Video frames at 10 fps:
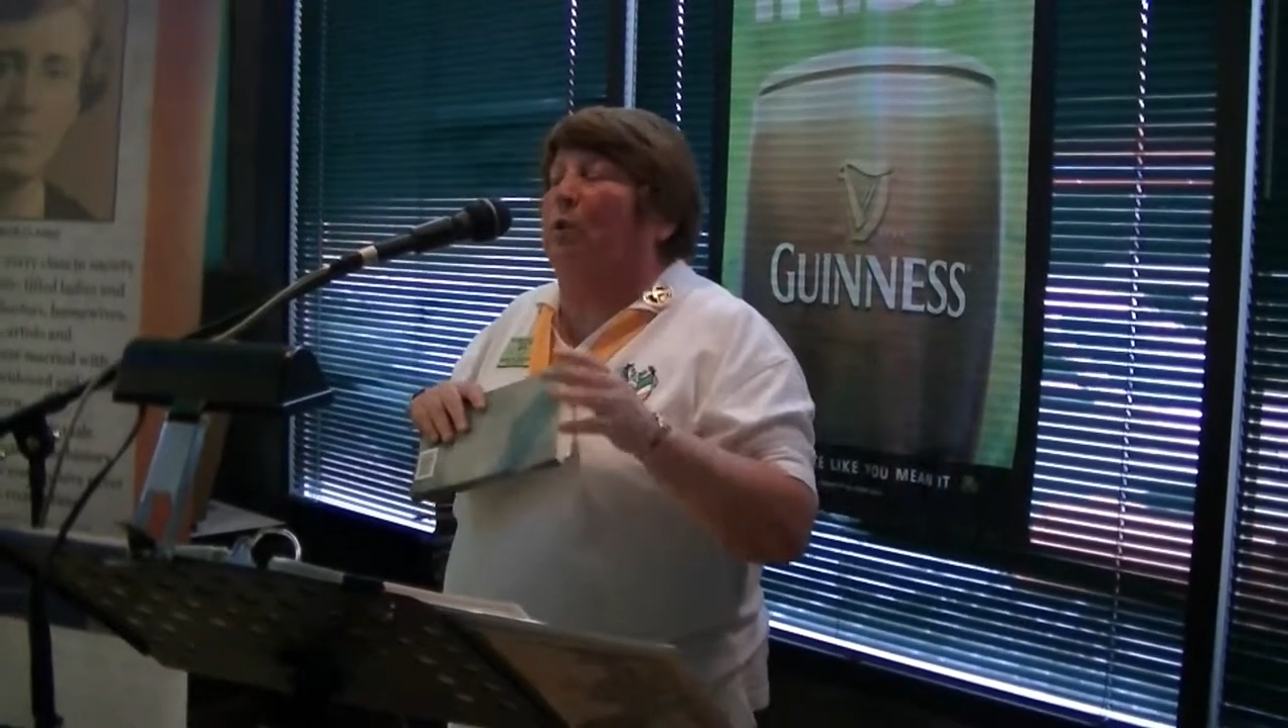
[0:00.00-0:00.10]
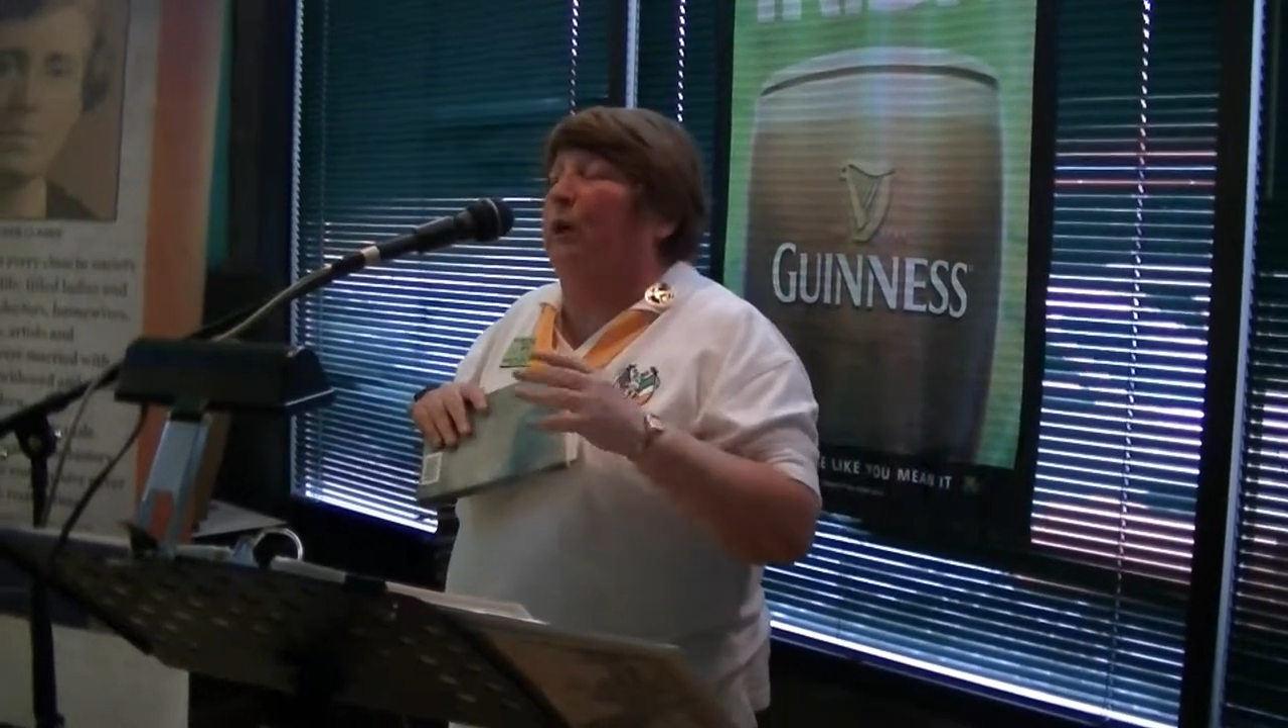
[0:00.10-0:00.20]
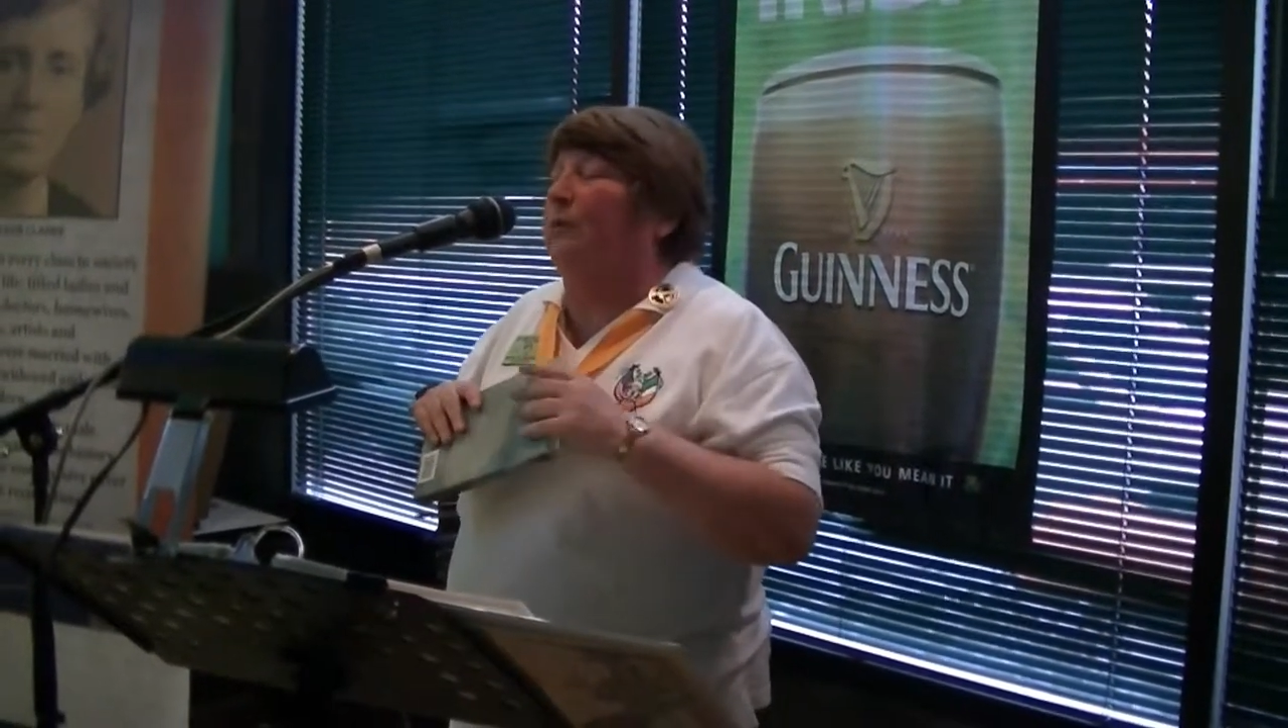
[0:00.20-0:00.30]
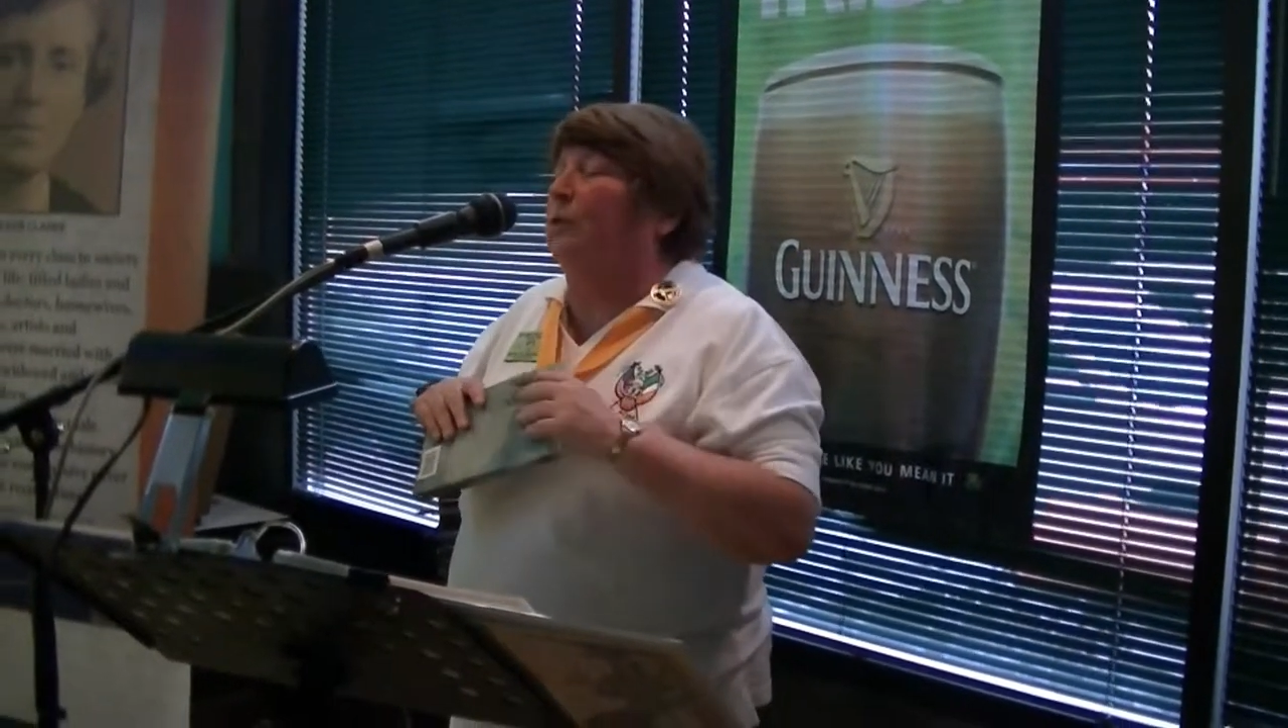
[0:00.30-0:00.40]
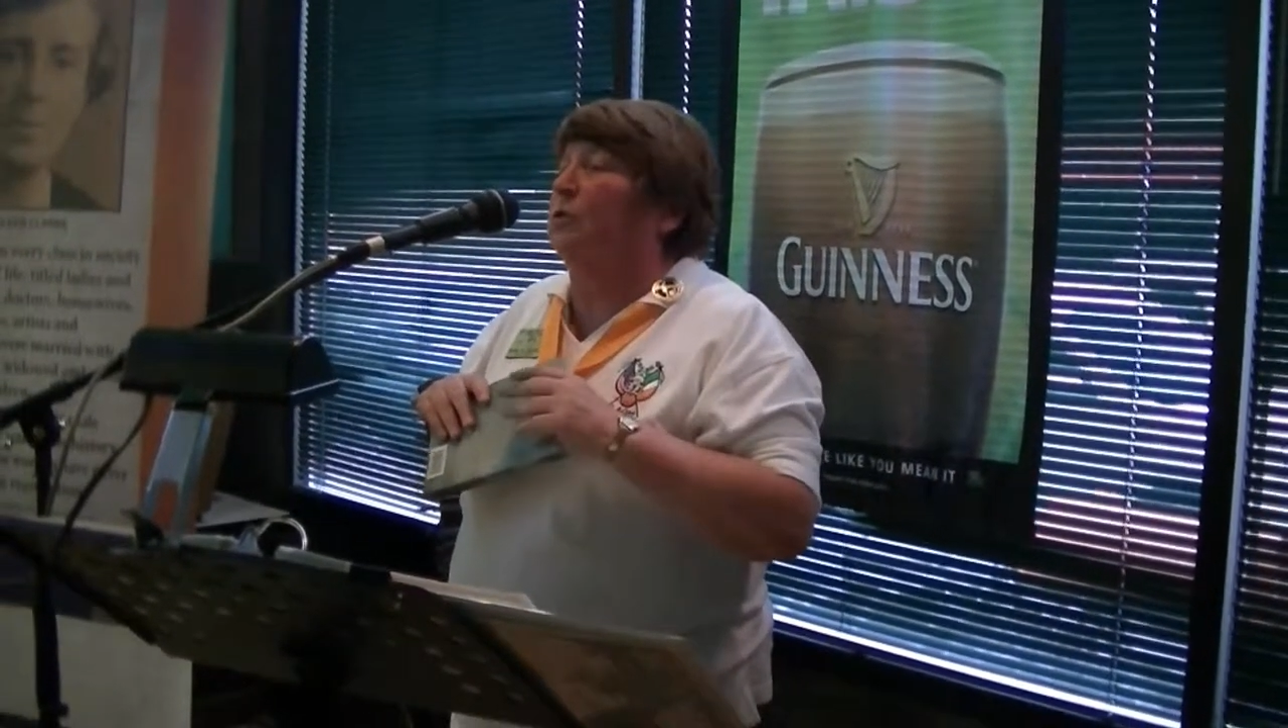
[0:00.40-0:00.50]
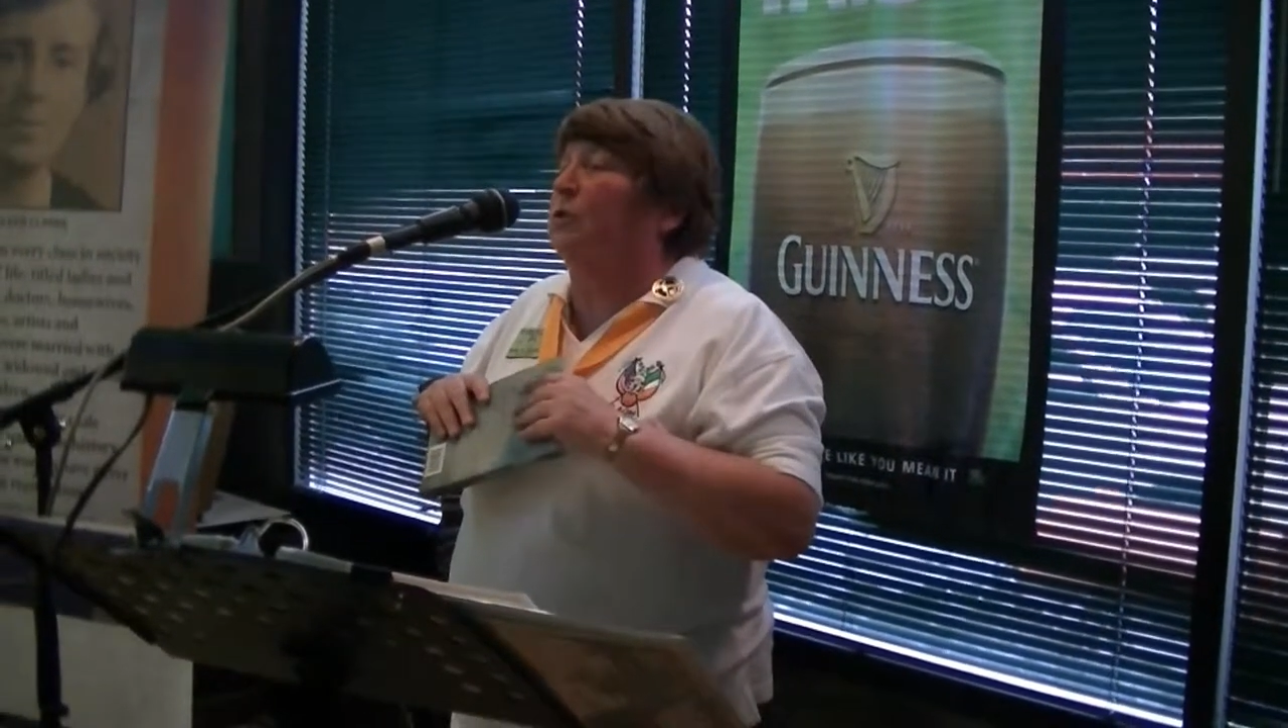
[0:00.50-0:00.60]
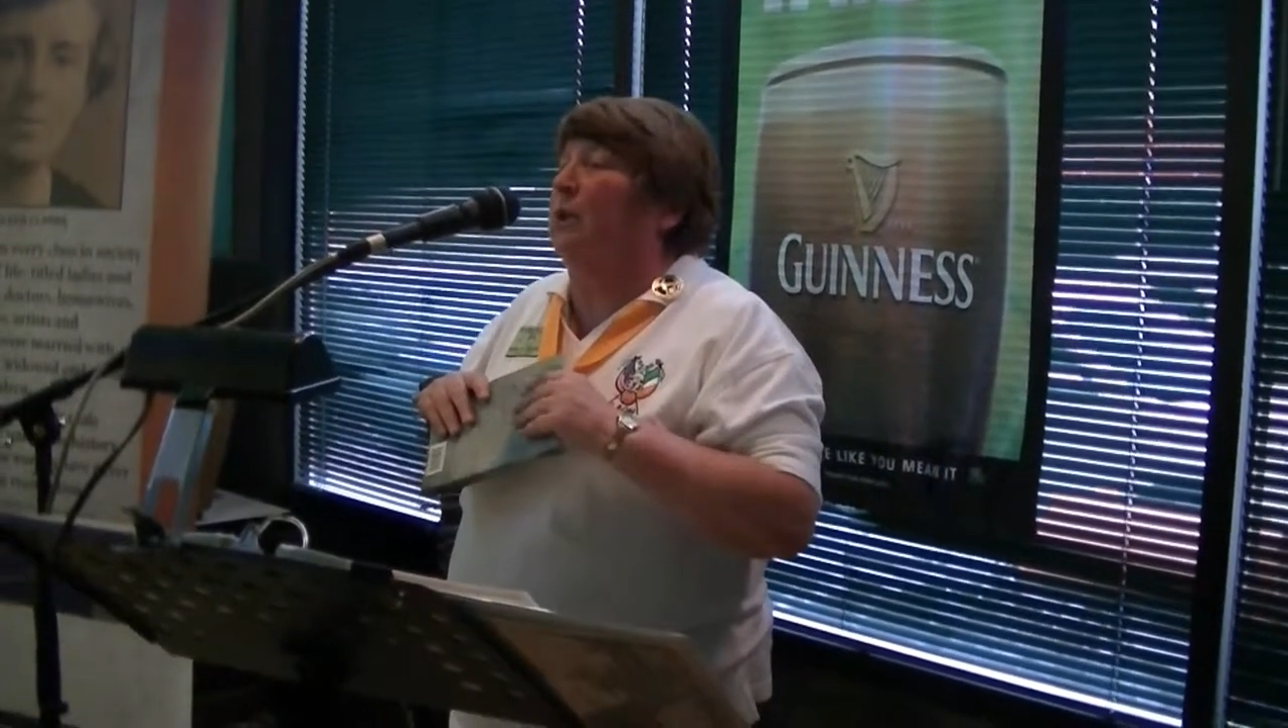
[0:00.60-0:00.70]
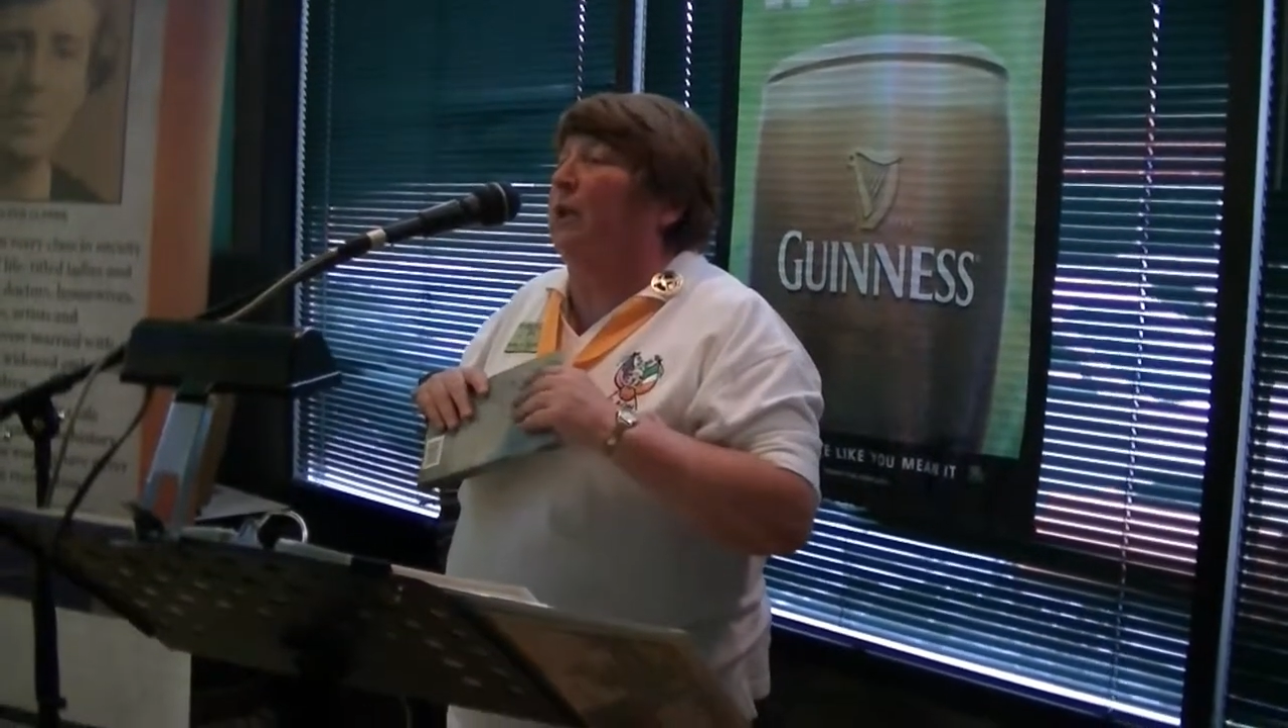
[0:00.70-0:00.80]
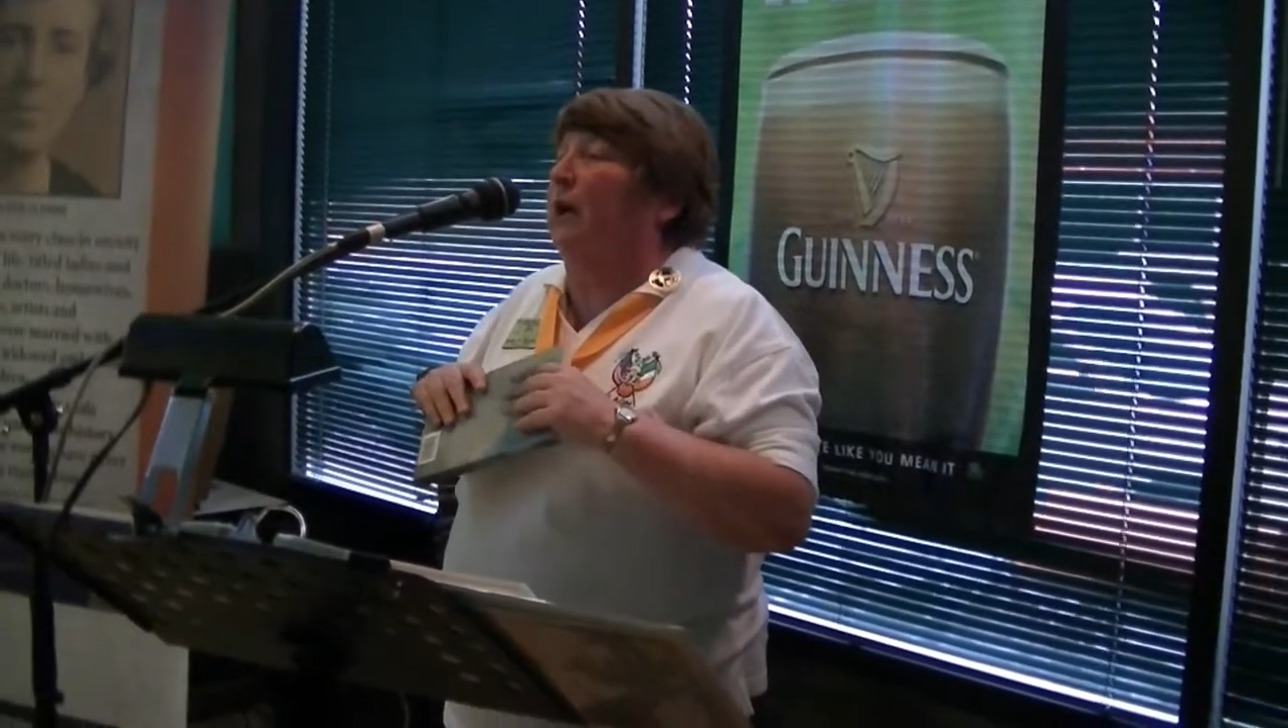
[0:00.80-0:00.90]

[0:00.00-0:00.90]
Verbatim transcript: revolution in